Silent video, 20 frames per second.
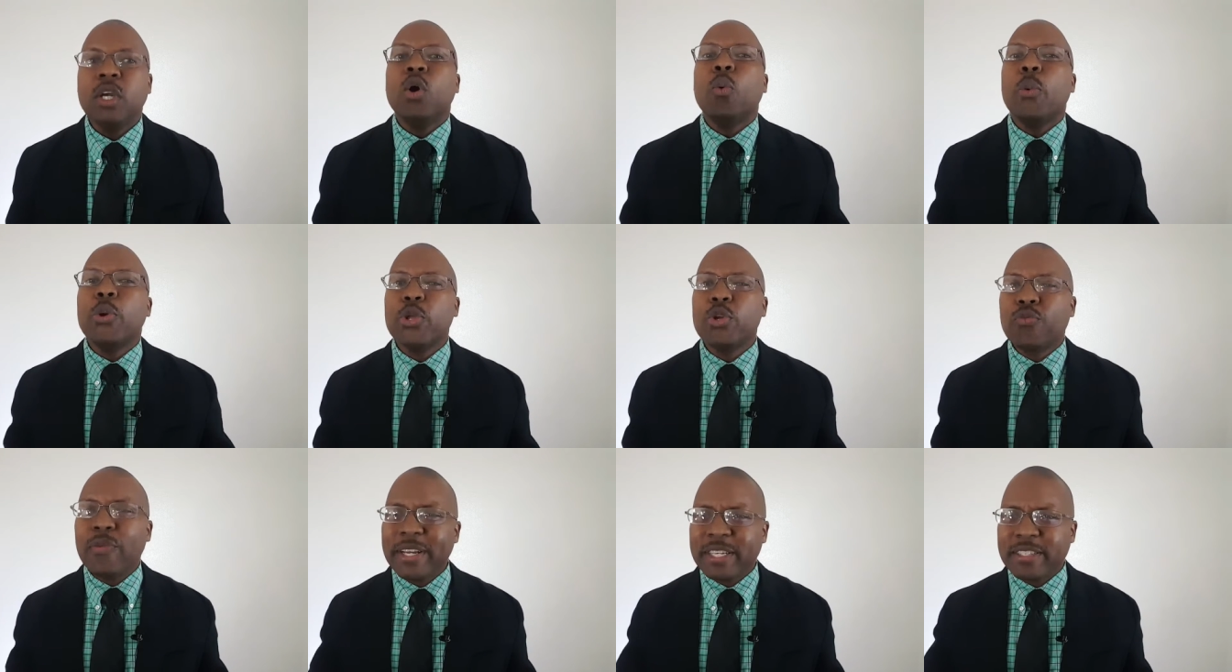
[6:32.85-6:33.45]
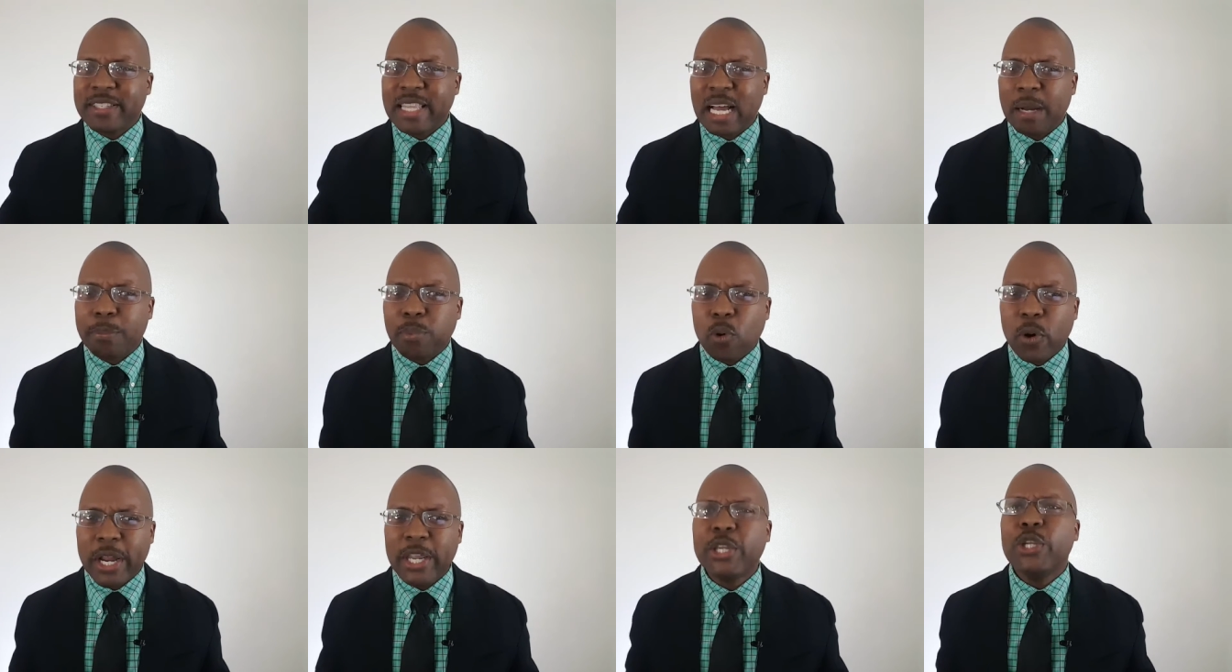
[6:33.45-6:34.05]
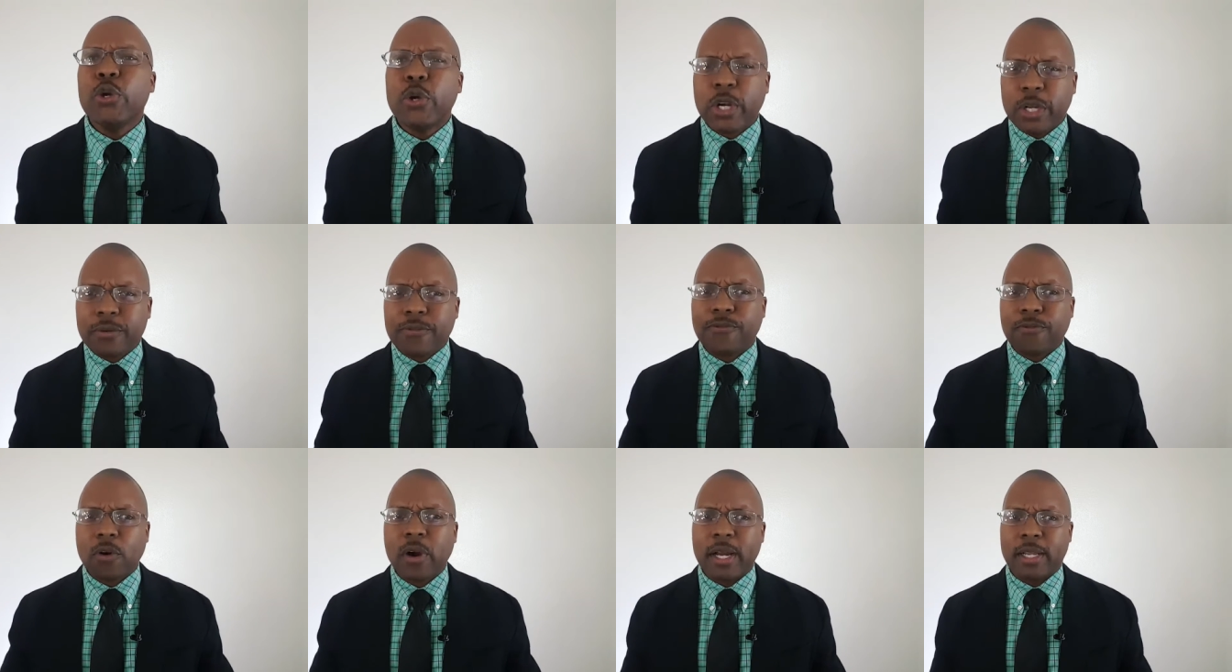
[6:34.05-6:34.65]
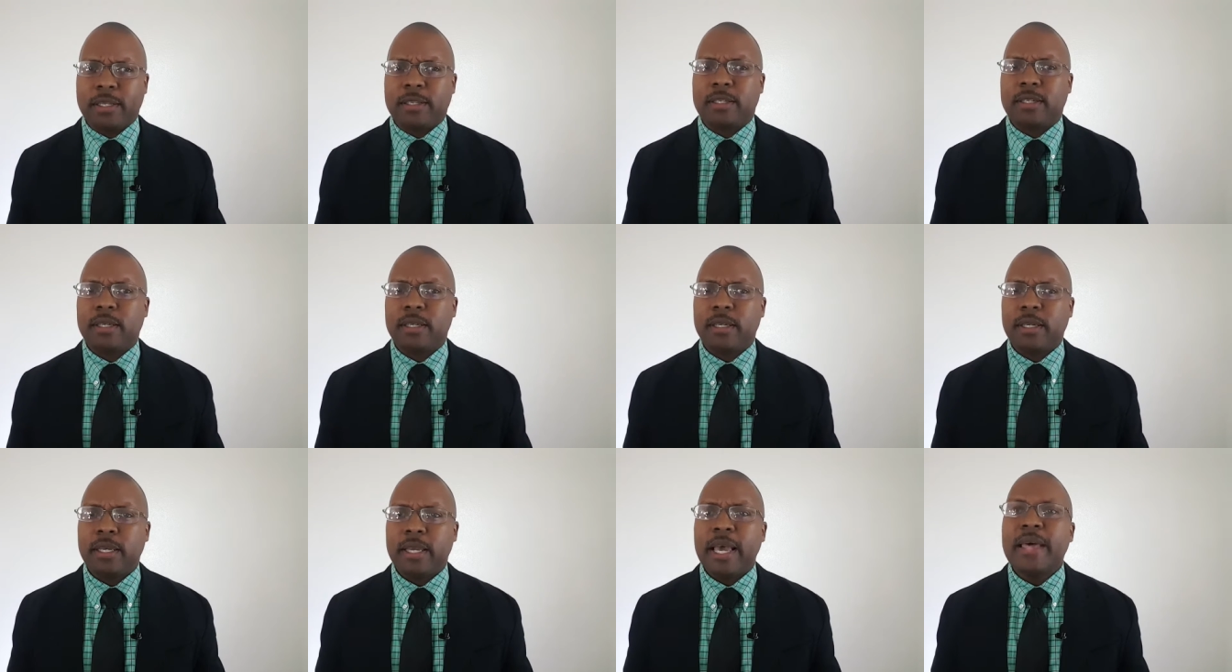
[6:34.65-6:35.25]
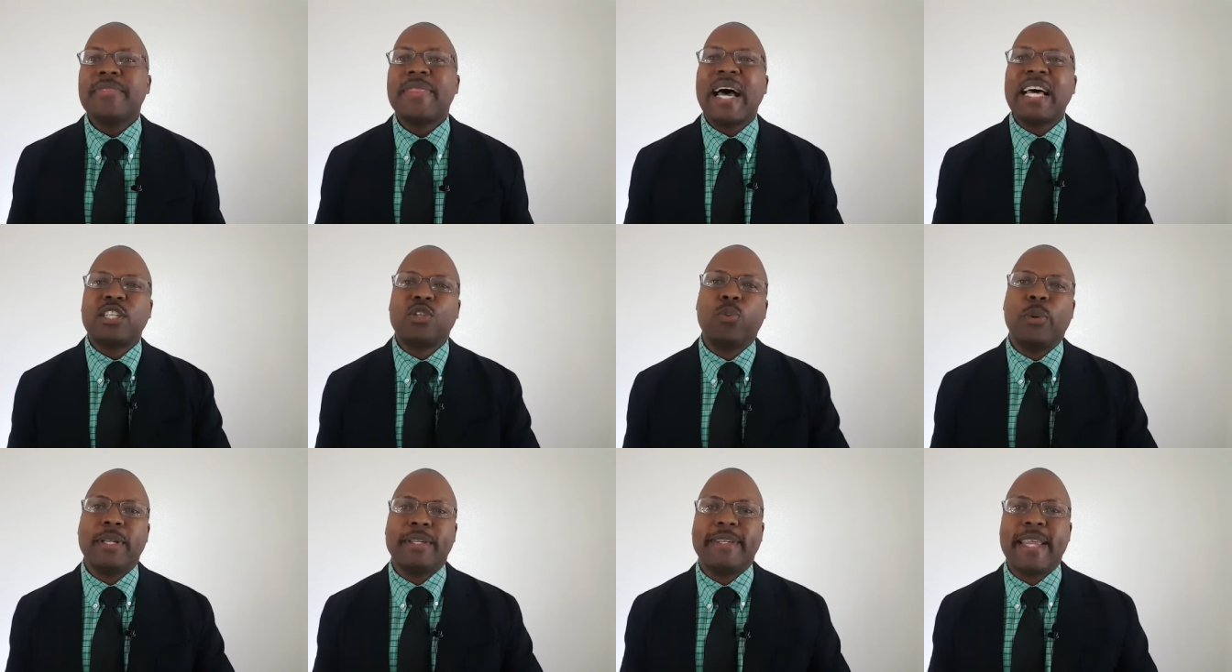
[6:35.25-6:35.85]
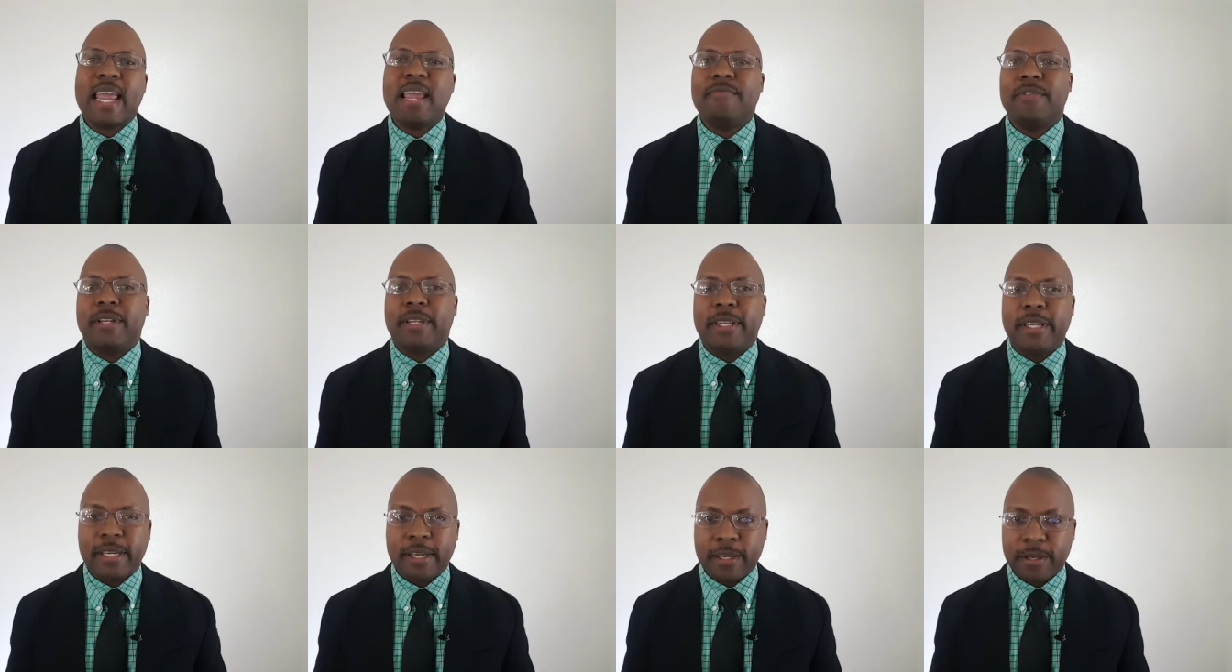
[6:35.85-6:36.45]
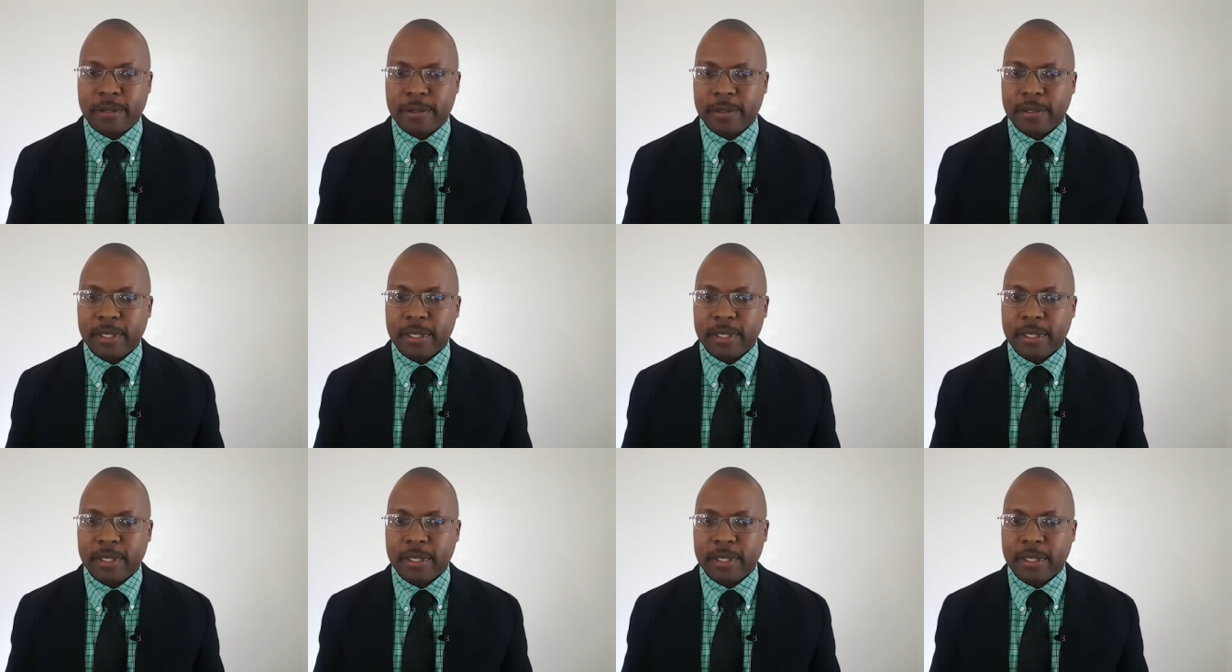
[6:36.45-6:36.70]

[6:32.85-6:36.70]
When you reach that point, you confront. That's what David did.